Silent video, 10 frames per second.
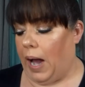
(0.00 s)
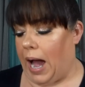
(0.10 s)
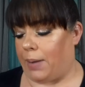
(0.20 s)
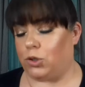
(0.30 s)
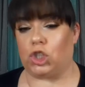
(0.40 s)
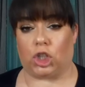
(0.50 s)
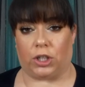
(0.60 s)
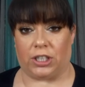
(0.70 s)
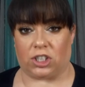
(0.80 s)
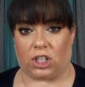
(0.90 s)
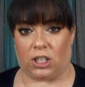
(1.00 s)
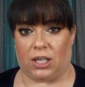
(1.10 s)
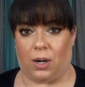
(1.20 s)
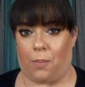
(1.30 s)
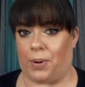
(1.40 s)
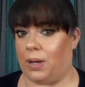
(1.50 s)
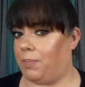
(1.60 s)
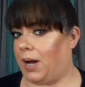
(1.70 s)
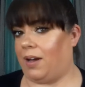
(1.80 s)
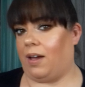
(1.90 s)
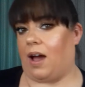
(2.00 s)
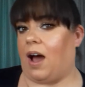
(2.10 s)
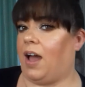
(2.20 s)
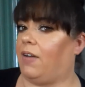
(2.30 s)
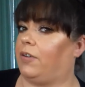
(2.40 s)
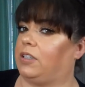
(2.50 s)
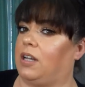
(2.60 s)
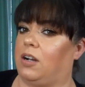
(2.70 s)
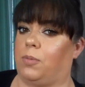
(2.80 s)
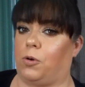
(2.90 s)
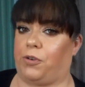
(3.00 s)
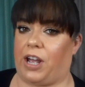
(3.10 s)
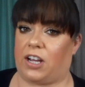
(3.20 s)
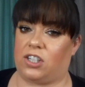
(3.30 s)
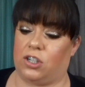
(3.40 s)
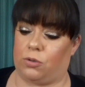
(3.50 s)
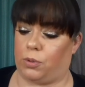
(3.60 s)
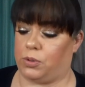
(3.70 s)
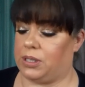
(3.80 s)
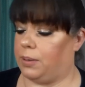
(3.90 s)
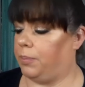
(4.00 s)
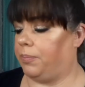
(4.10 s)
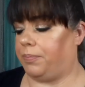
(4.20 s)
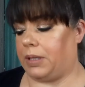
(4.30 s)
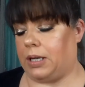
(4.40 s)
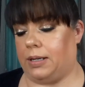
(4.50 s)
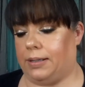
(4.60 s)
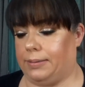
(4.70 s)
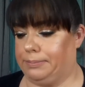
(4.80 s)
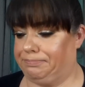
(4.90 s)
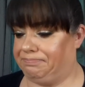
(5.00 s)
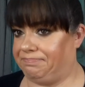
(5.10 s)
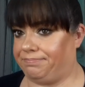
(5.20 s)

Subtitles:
I'm sure it's good, but I have a terrible reaction to rosehip. I